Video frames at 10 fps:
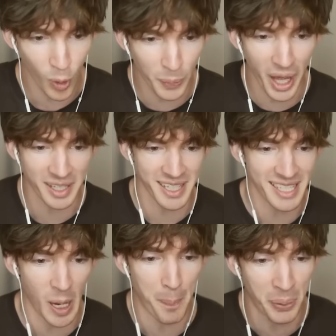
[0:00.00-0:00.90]
Roblox
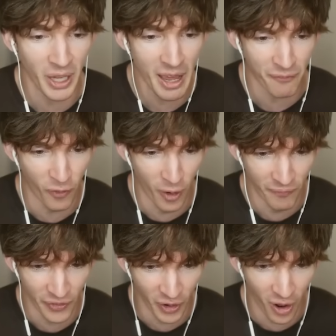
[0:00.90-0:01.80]
is a
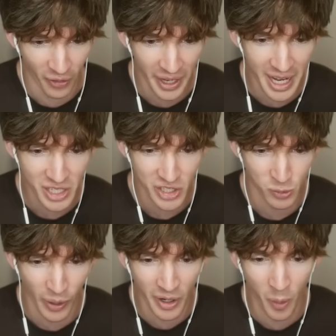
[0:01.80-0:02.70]
platform for all
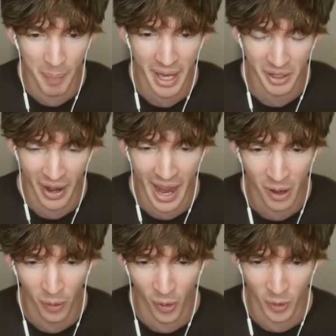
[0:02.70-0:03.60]
ages where no matter
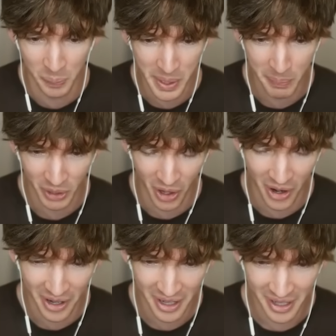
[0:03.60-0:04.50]
how old people
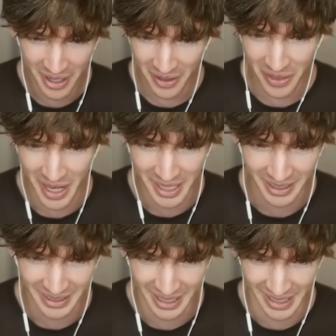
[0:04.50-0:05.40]
are, they
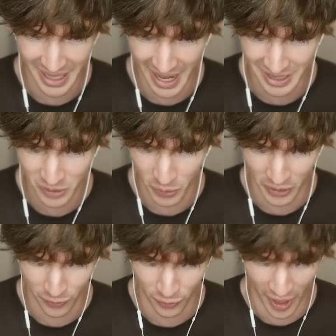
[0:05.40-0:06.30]
can connect
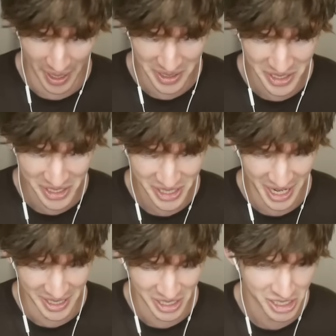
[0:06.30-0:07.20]
with friends
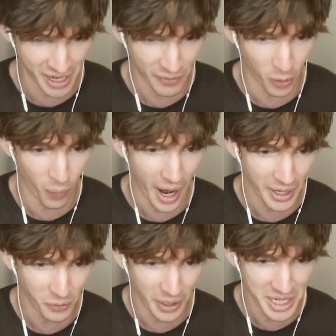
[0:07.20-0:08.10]
and discover a
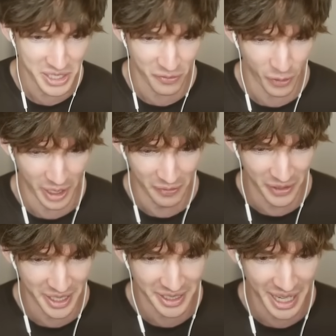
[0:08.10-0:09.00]
wide range of
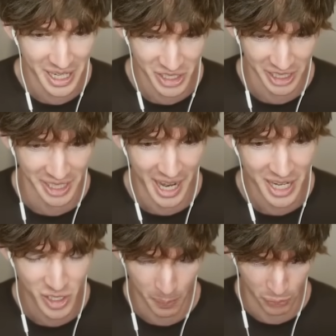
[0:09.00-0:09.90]
relevant, engaging, and
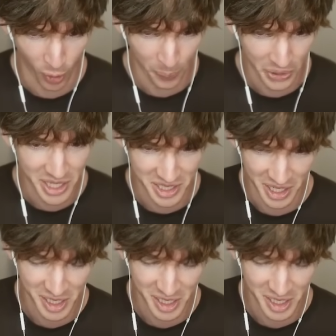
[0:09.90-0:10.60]
age-appropriate